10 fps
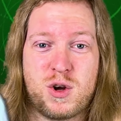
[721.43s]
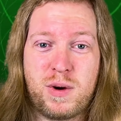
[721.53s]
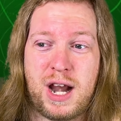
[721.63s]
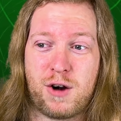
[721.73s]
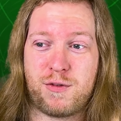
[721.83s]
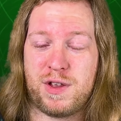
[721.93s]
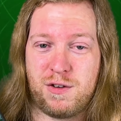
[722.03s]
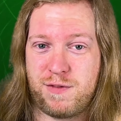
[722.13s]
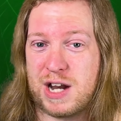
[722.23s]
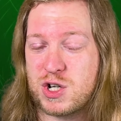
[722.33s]
don't care for the
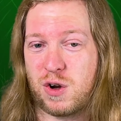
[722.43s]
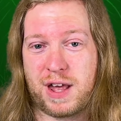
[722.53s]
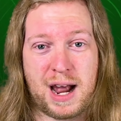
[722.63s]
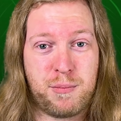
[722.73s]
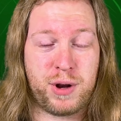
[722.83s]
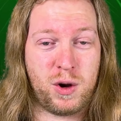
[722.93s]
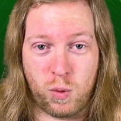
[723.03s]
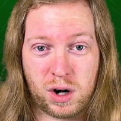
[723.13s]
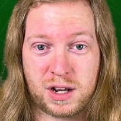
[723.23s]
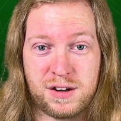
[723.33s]
adventure that I'm putting
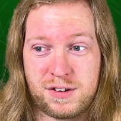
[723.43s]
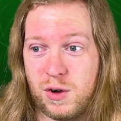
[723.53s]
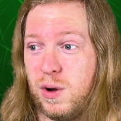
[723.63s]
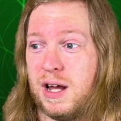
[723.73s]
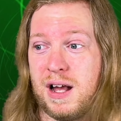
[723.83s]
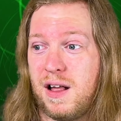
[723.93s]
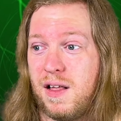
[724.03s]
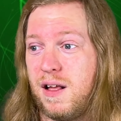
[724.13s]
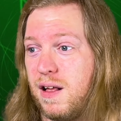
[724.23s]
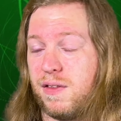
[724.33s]
work into,
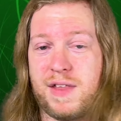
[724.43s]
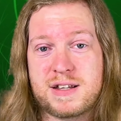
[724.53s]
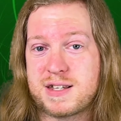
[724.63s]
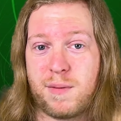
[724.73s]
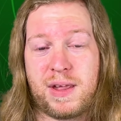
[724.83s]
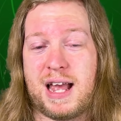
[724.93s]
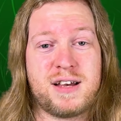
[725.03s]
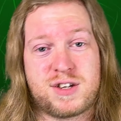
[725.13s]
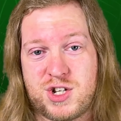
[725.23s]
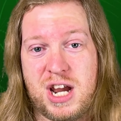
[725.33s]
then something
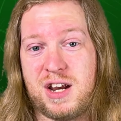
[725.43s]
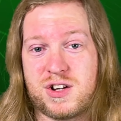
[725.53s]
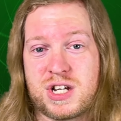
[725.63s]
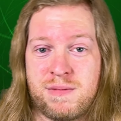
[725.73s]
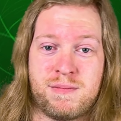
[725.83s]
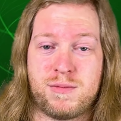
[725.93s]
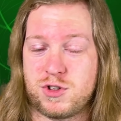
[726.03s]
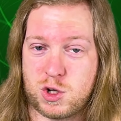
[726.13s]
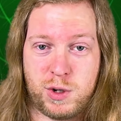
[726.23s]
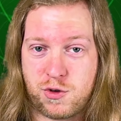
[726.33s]
has to change.
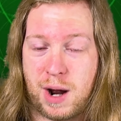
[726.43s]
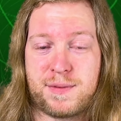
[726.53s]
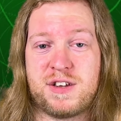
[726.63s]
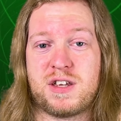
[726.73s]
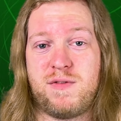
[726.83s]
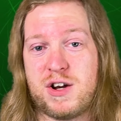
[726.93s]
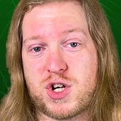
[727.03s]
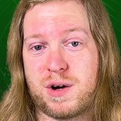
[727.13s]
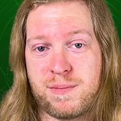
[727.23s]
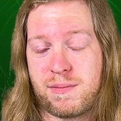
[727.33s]
So we dropped this
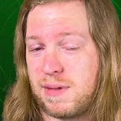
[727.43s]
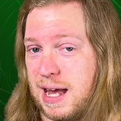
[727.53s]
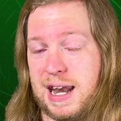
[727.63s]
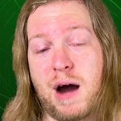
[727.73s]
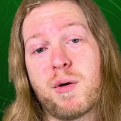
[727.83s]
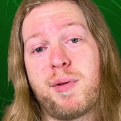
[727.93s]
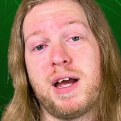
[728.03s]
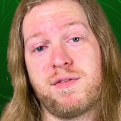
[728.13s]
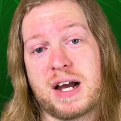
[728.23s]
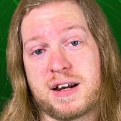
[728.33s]
adventure and now we're
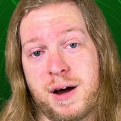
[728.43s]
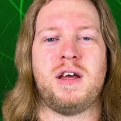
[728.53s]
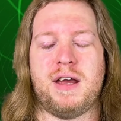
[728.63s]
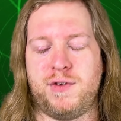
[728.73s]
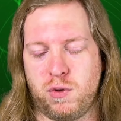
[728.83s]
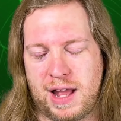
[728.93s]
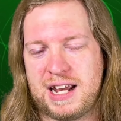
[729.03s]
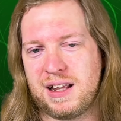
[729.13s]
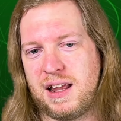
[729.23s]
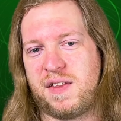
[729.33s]
playing Vecna. If you like
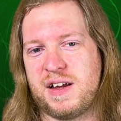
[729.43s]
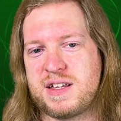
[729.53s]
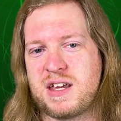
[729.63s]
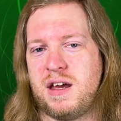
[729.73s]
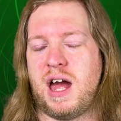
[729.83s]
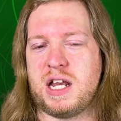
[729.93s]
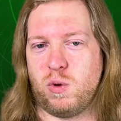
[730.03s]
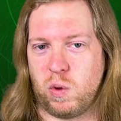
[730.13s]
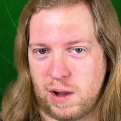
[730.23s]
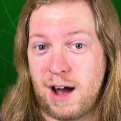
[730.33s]
Illithids and you
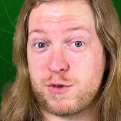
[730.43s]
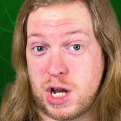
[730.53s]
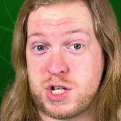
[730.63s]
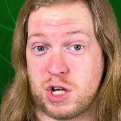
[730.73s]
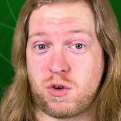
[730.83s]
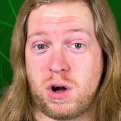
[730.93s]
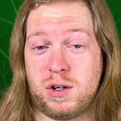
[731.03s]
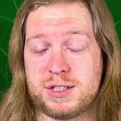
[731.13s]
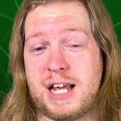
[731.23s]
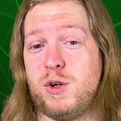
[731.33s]
love dungeon
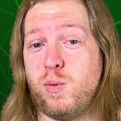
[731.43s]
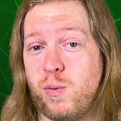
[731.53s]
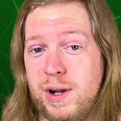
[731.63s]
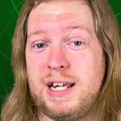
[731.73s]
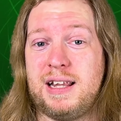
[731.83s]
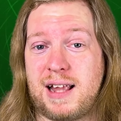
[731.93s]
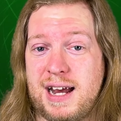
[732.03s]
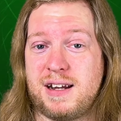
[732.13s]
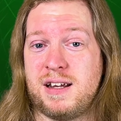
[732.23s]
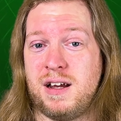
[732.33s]
crawls and you really
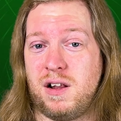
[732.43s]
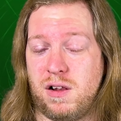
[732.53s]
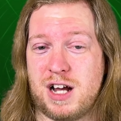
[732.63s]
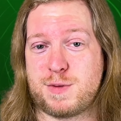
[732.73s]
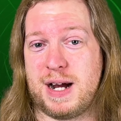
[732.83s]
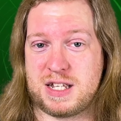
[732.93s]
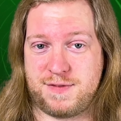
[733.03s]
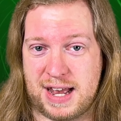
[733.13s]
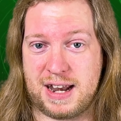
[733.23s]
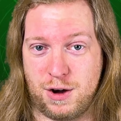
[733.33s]
liked Lost Mines of
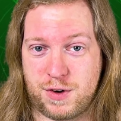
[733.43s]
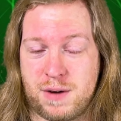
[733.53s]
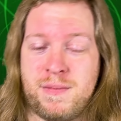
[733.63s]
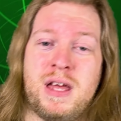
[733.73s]
Phandelver,